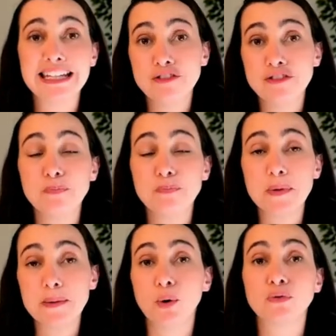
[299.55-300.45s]
give
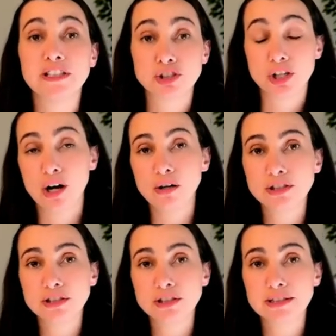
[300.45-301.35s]
people results